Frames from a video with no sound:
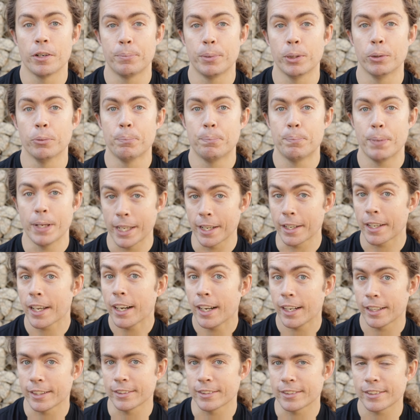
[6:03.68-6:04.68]
to build bigger
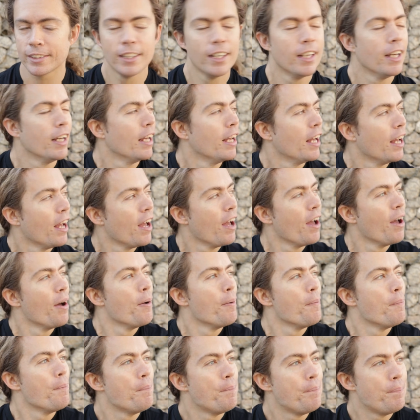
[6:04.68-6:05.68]
gardens.
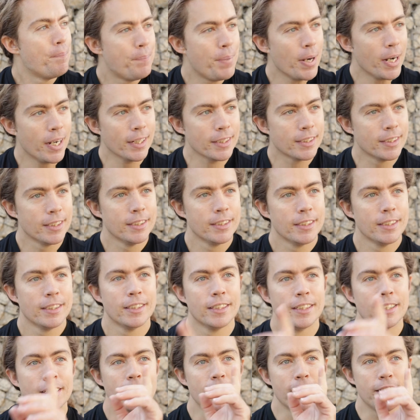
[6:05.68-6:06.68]
But
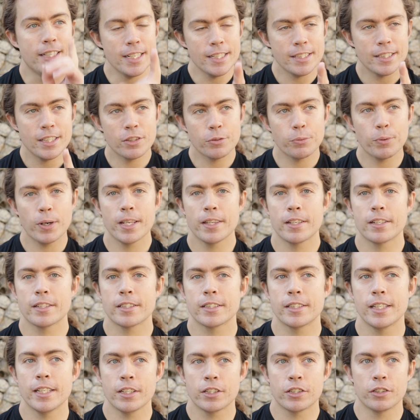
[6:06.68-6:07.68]
this is where the
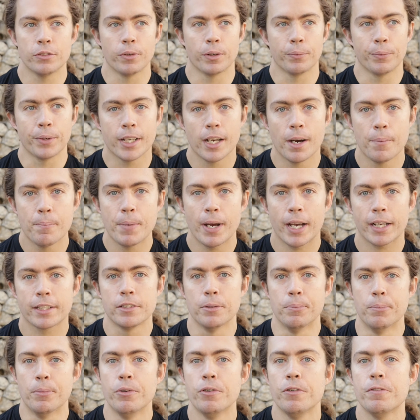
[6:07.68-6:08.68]
distinction, when we come back
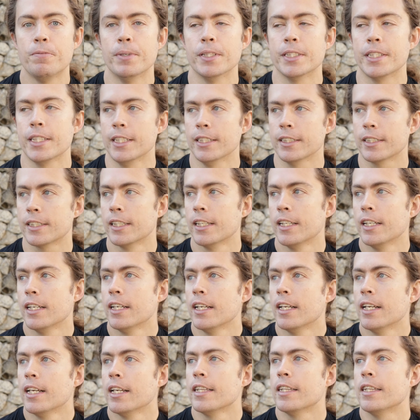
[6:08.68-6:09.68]
to movement, is.
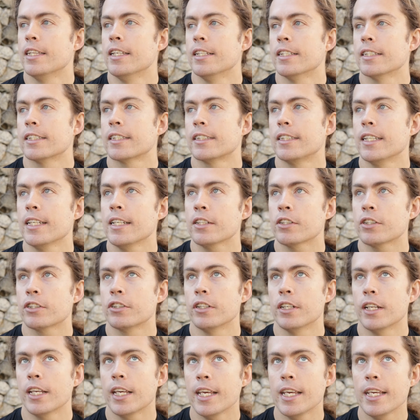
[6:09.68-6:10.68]
The
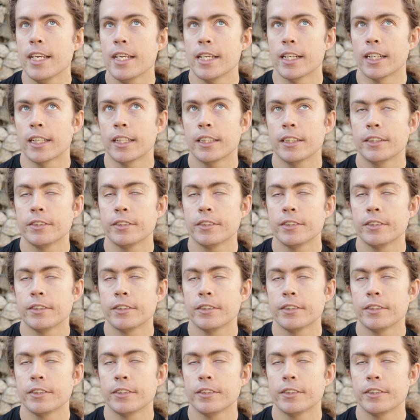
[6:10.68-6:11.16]
distinction here